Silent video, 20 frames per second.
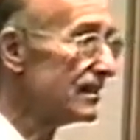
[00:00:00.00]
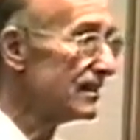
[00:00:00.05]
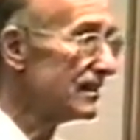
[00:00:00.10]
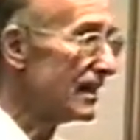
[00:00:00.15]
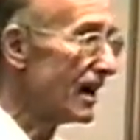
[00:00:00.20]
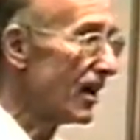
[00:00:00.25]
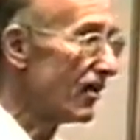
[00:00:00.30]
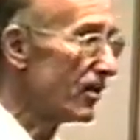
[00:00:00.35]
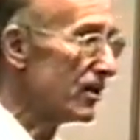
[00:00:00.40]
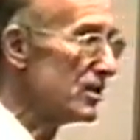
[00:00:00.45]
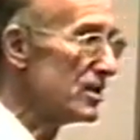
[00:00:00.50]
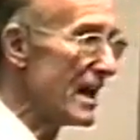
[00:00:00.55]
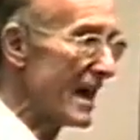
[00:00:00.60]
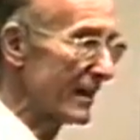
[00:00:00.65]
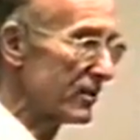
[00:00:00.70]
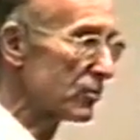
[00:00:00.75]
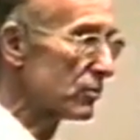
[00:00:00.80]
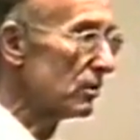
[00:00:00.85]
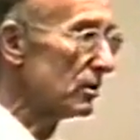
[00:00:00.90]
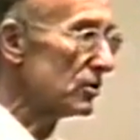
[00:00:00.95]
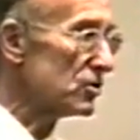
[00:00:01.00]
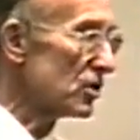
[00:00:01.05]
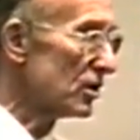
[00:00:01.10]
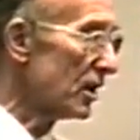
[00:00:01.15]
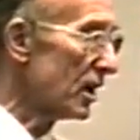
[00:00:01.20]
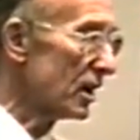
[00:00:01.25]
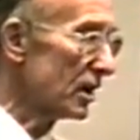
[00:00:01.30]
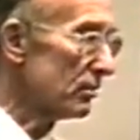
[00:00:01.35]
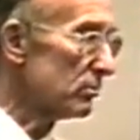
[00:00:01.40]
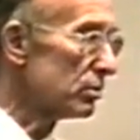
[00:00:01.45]
Now, the natural
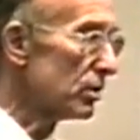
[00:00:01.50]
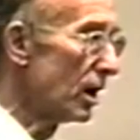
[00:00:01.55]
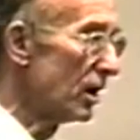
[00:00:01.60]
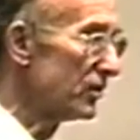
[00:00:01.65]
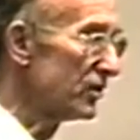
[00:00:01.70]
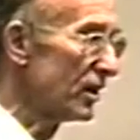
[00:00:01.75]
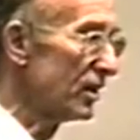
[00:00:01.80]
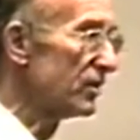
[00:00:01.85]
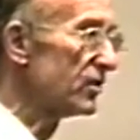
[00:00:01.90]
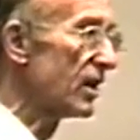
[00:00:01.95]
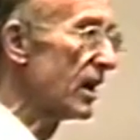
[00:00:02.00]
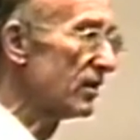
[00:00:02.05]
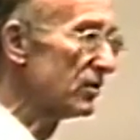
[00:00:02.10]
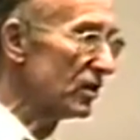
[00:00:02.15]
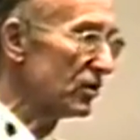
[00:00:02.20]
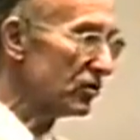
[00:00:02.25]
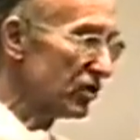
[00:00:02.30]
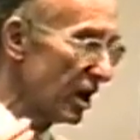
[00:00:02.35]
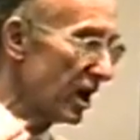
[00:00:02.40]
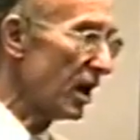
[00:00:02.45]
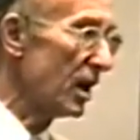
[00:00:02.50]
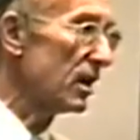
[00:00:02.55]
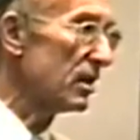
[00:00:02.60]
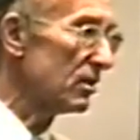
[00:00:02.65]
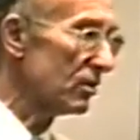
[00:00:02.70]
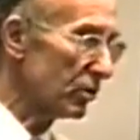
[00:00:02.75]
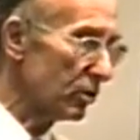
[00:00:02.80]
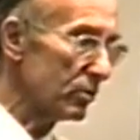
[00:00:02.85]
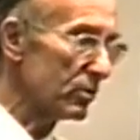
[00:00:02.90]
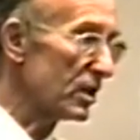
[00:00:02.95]
genetic process has its
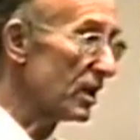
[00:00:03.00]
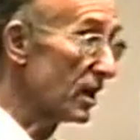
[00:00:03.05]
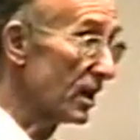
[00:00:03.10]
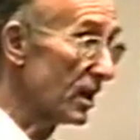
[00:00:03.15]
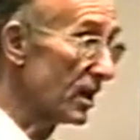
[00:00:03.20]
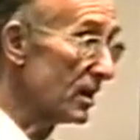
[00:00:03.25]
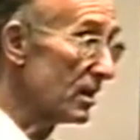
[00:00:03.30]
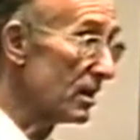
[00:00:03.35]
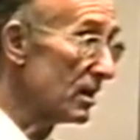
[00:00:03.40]
end, okay,